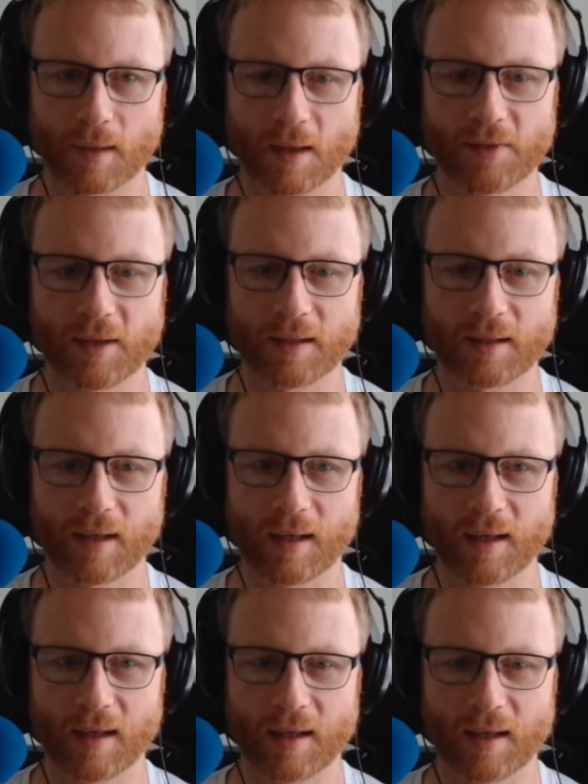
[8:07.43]
I think
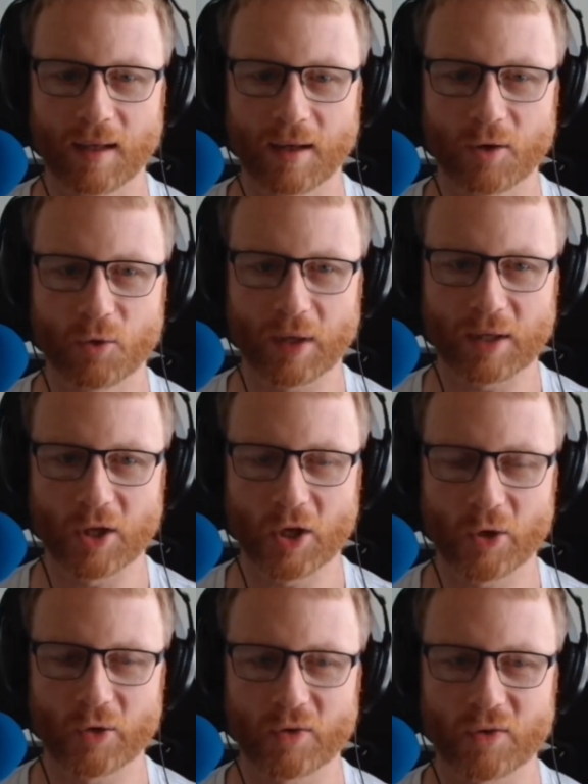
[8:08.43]
a quick
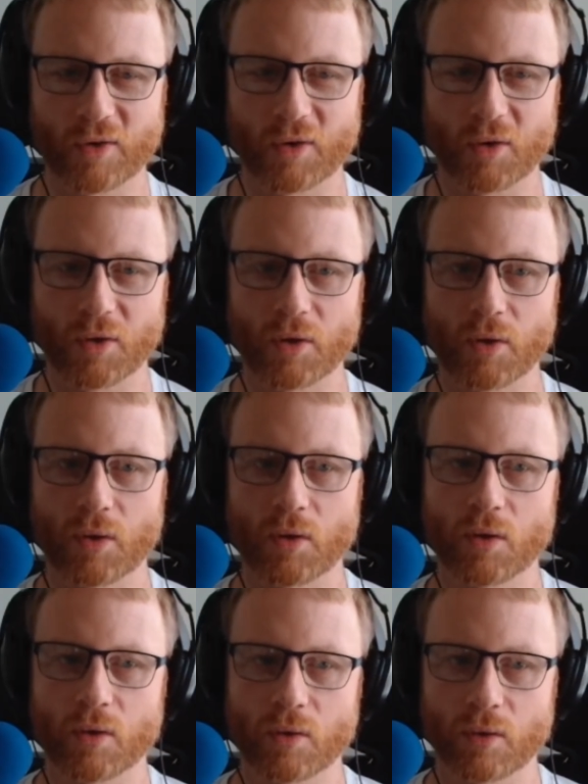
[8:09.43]
note
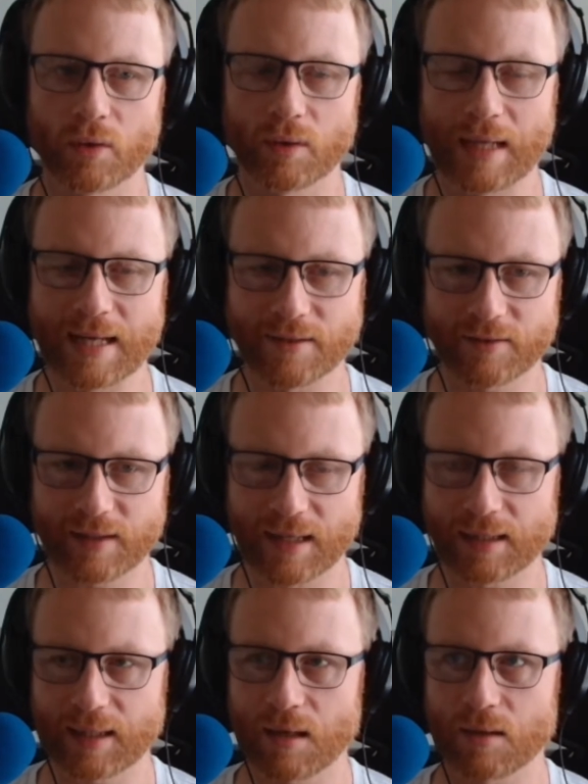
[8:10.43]
on
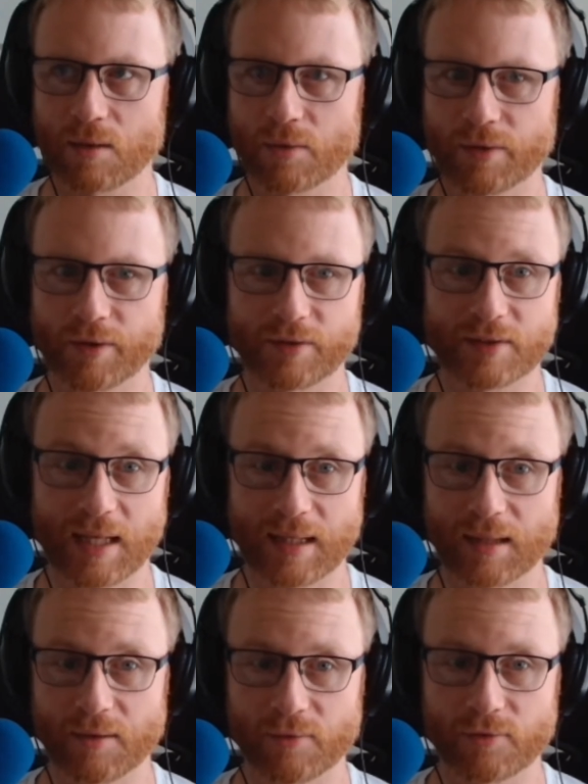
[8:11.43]
understanding how long things are
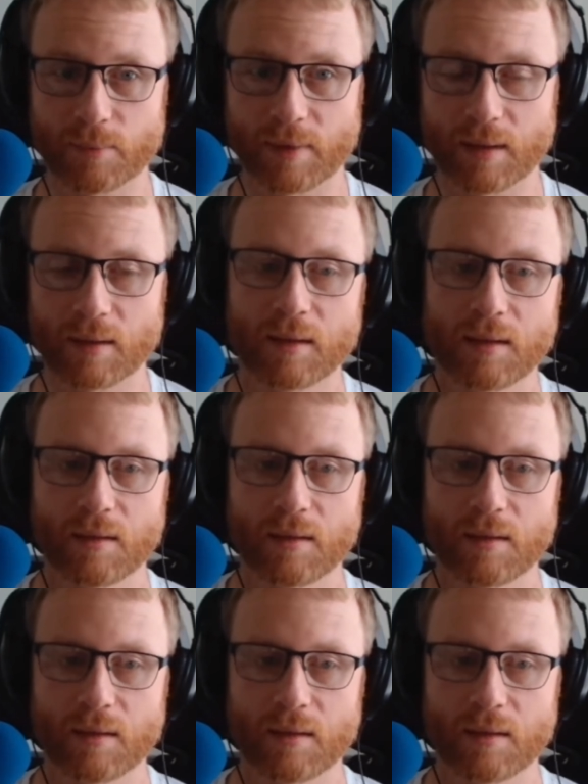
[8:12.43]
taking from a